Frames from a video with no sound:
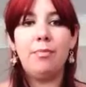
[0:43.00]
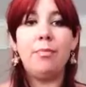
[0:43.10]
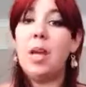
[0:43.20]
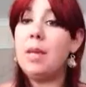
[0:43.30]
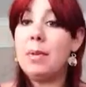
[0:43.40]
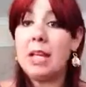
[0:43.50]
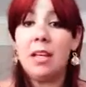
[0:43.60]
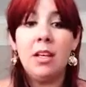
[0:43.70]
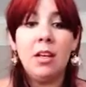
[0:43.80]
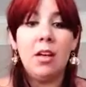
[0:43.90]

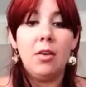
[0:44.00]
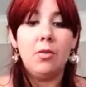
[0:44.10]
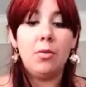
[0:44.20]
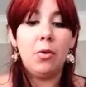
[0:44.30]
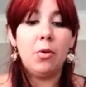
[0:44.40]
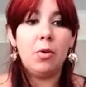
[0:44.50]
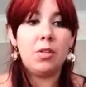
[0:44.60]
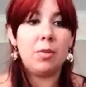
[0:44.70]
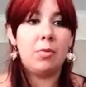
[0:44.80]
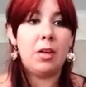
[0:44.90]
maybe for
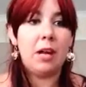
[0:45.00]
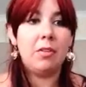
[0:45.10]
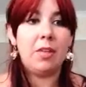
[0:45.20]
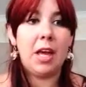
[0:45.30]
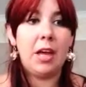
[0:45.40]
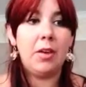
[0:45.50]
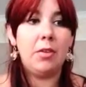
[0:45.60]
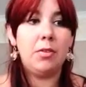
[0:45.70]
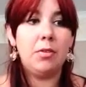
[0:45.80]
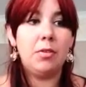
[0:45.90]
someone out there
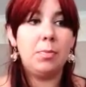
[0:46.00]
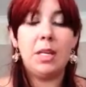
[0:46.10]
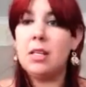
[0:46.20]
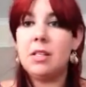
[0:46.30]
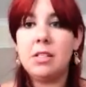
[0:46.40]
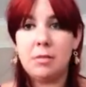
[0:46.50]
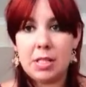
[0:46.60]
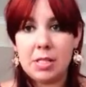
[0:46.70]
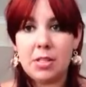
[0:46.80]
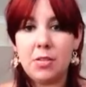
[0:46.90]
who's been in a
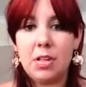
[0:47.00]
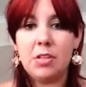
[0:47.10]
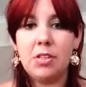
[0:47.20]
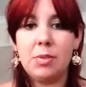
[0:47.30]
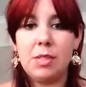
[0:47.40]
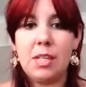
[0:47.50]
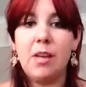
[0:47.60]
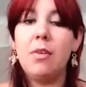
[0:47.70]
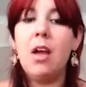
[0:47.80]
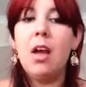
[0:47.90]
similar situation as
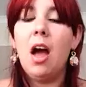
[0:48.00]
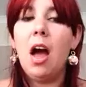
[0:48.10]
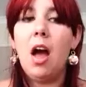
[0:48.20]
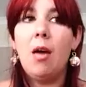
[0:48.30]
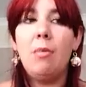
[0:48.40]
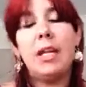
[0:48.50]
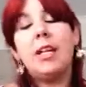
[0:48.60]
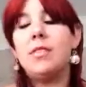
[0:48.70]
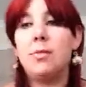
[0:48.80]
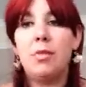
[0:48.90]
myself, it
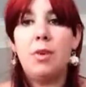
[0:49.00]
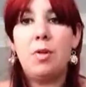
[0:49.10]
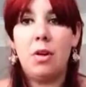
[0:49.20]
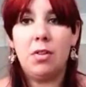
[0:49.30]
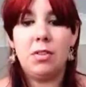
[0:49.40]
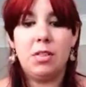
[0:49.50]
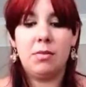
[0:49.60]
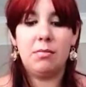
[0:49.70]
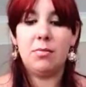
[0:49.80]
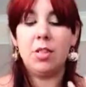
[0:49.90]
gives them a few answers
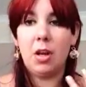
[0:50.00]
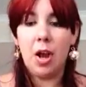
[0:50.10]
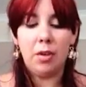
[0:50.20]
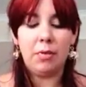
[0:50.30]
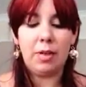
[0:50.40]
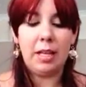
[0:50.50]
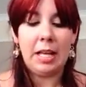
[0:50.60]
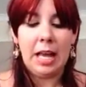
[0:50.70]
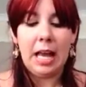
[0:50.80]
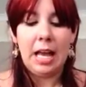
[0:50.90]
and hopefully
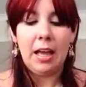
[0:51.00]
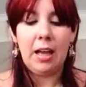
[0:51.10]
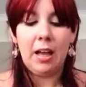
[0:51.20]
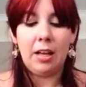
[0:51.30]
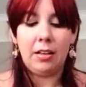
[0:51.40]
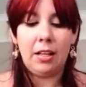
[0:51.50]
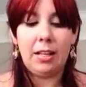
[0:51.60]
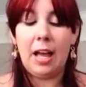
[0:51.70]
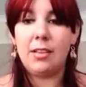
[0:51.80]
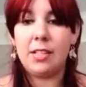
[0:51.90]

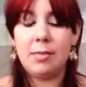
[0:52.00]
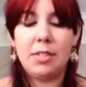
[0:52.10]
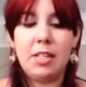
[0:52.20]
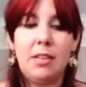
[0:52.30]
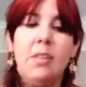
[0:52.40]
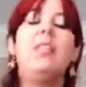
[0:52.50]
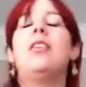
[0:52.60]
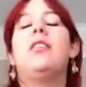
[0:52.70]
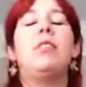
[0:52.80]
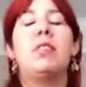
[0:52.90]
allows them to see that
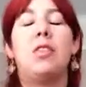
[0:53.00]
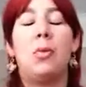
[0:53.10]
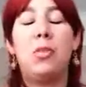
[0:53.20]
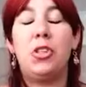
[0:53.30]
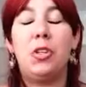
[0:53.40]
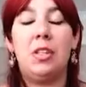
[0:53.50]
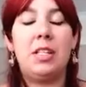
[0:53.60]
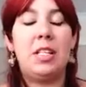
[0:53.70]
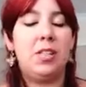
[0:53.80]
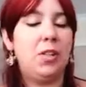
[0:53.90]
there is an
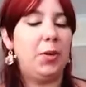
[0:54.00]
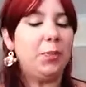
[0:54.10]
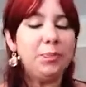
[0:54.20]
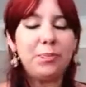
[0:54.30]
opportunity to